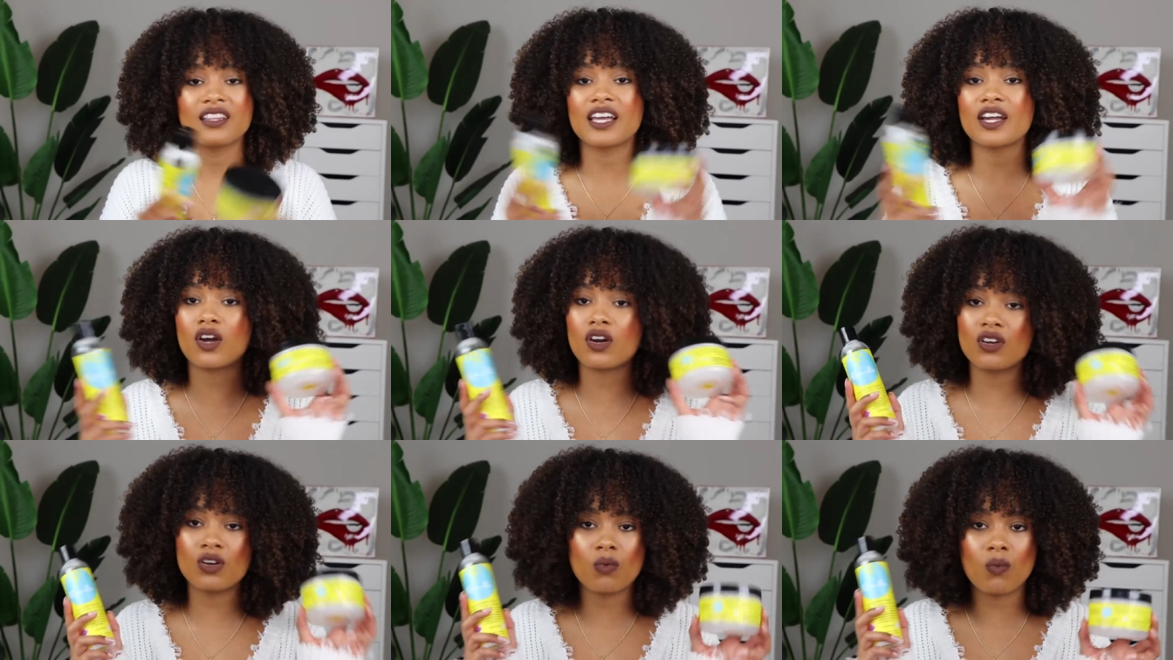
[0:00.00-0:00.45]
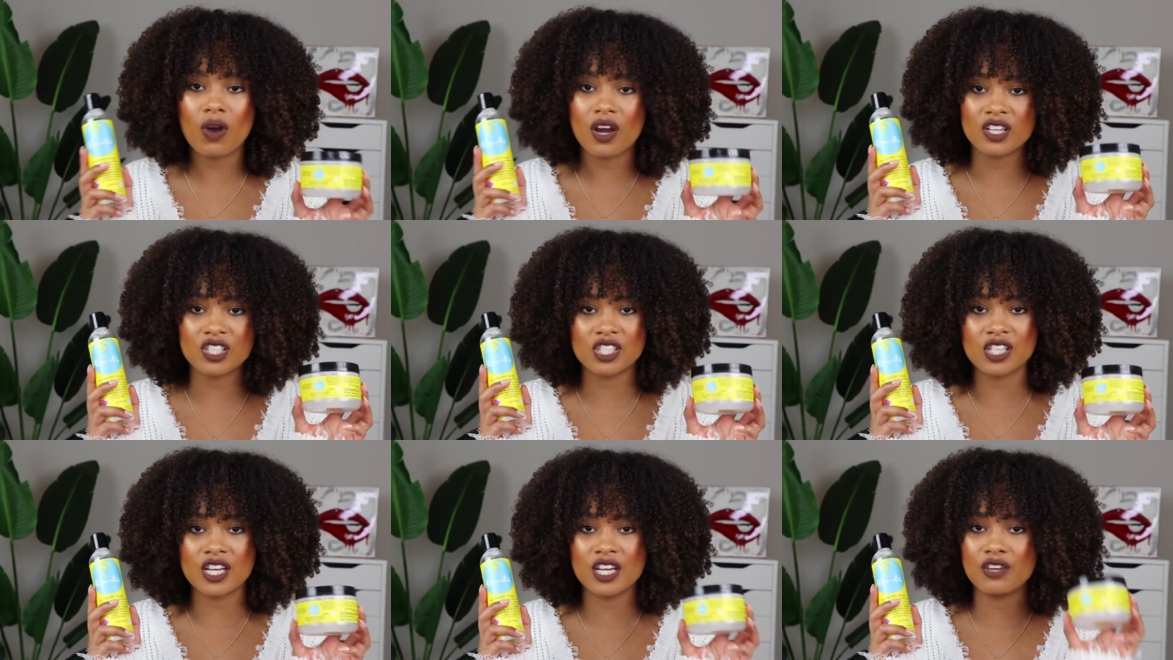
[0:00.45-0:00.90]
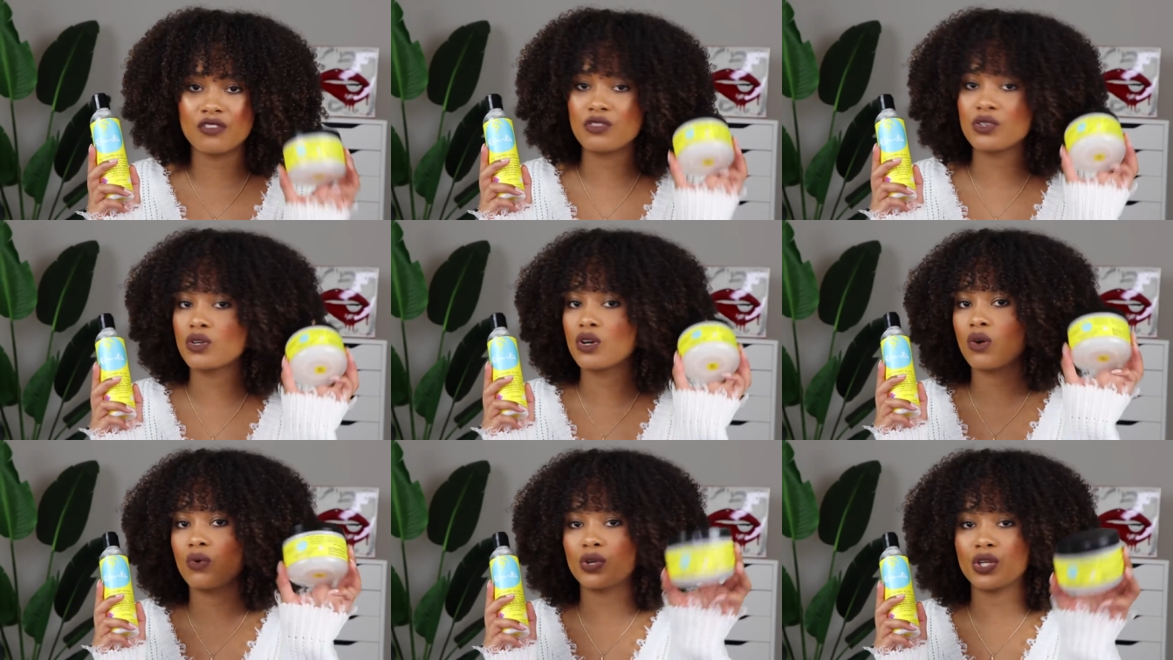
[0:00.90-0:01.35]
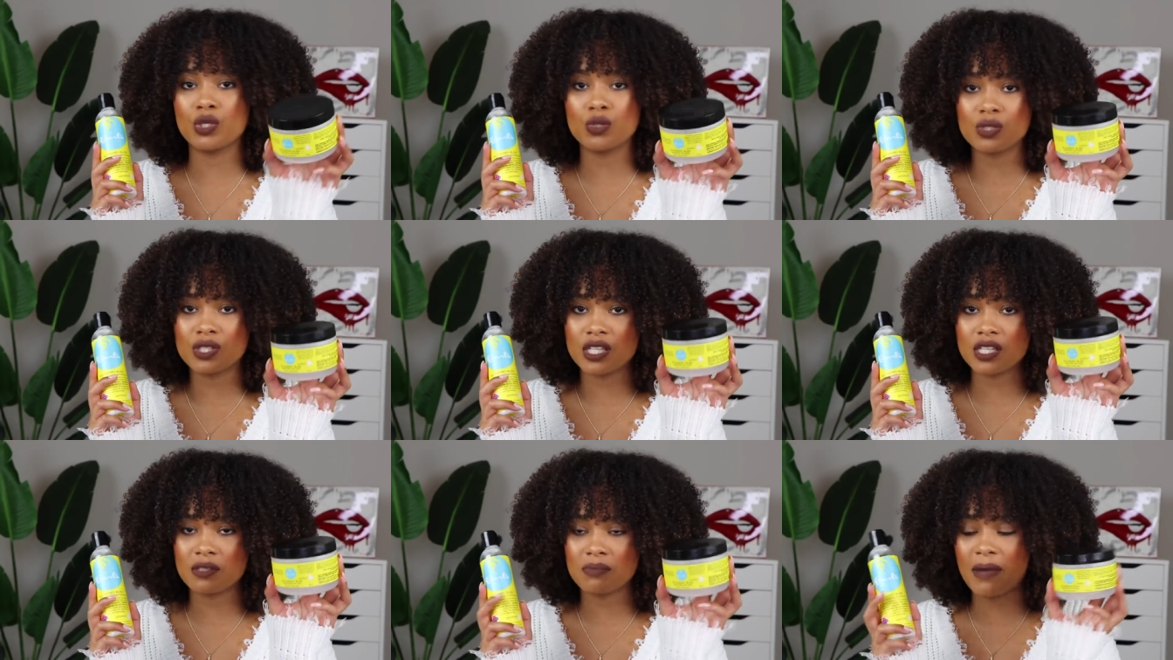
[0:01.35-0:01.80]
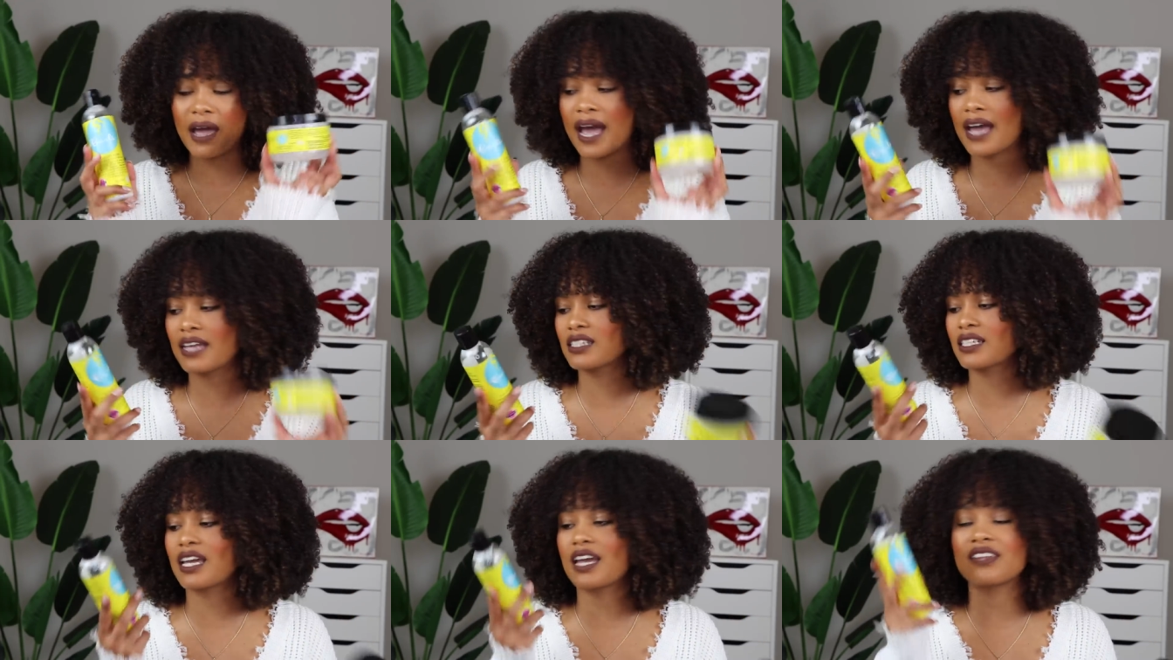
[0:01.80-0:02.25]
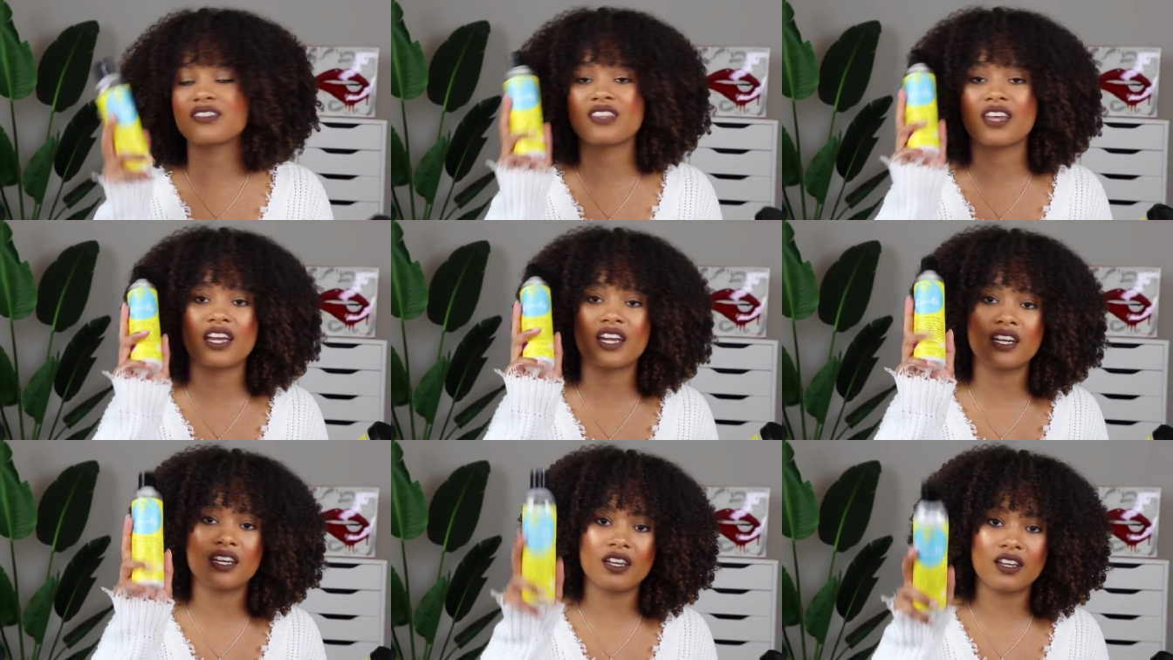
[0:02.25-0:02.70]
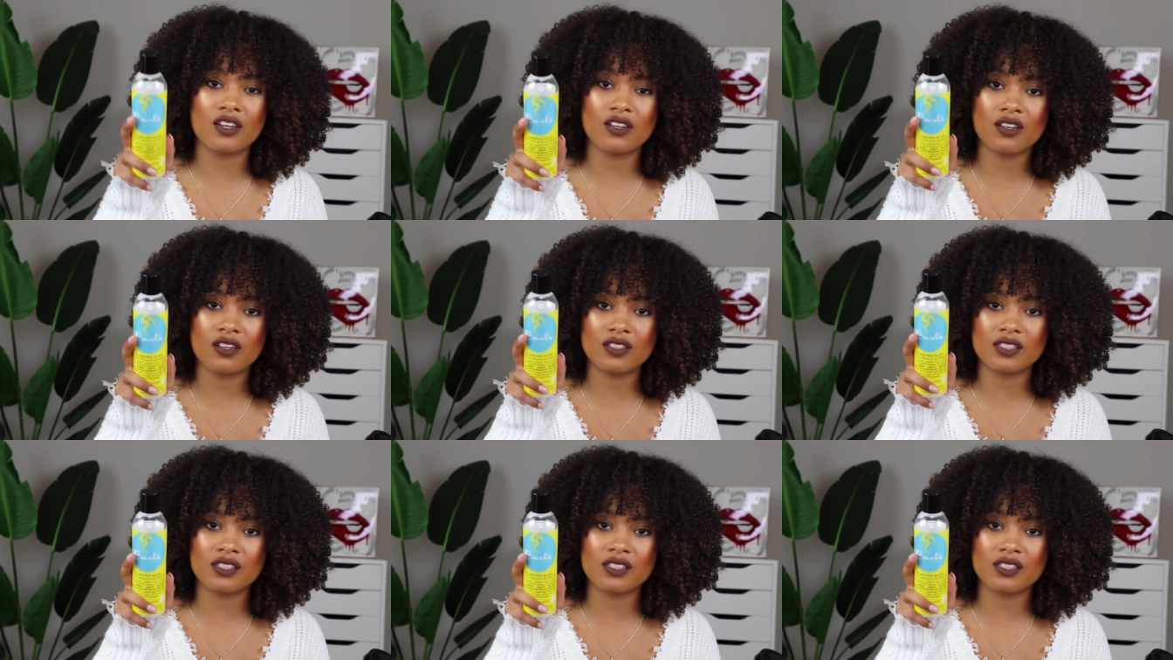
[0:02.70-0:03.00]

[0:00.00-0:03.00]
Like on a wash day, if you go and use this mask and then